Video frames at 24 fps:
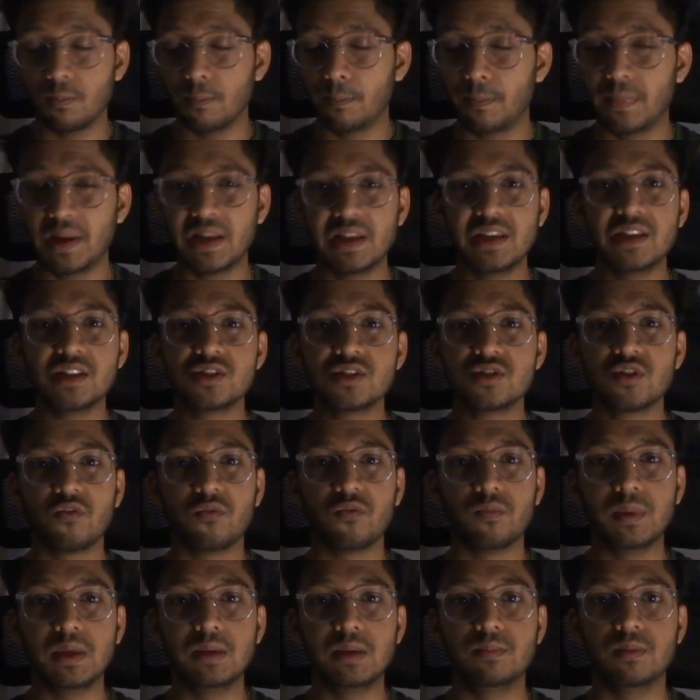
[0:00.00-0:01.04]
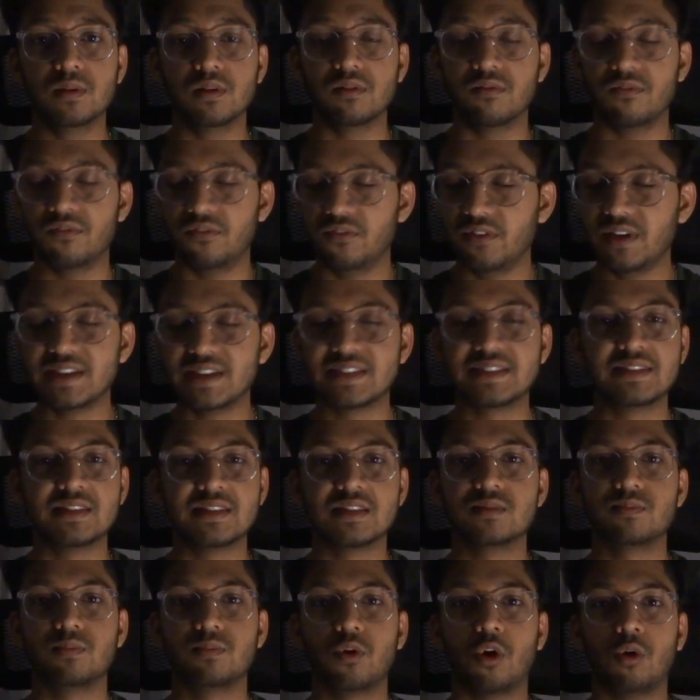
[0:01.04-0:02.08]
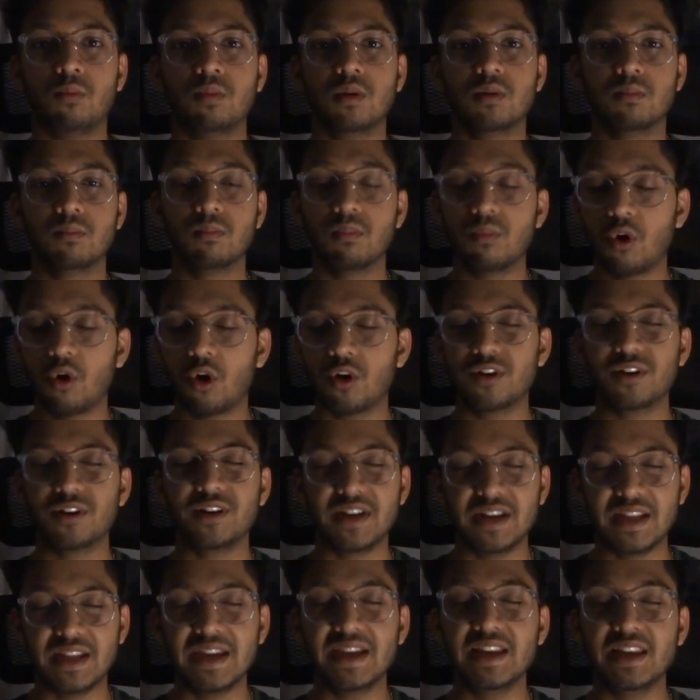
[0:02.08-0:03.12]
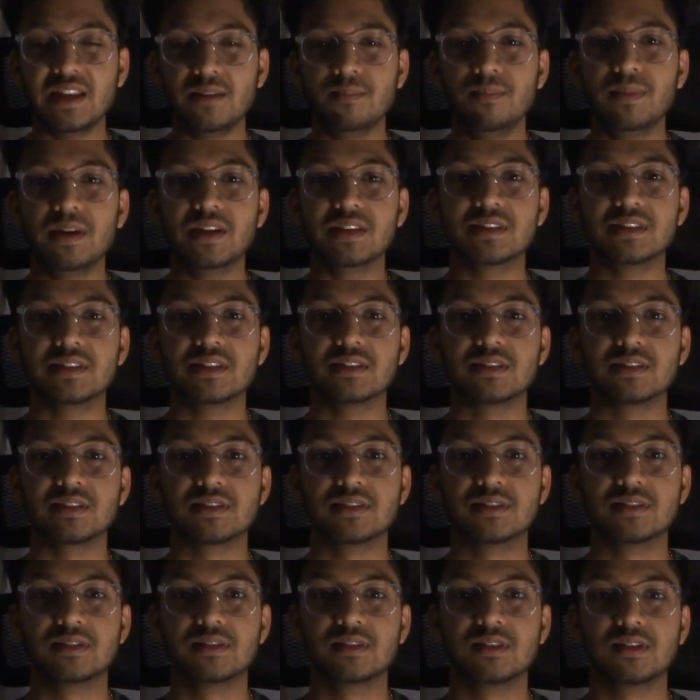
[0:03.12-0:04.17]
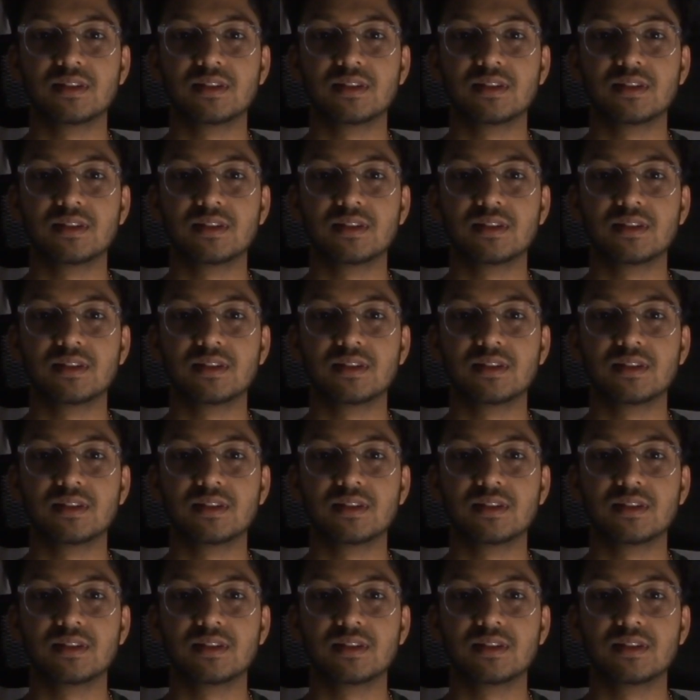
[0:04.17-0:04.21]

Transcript: Millions of people face this problem on a daily basis.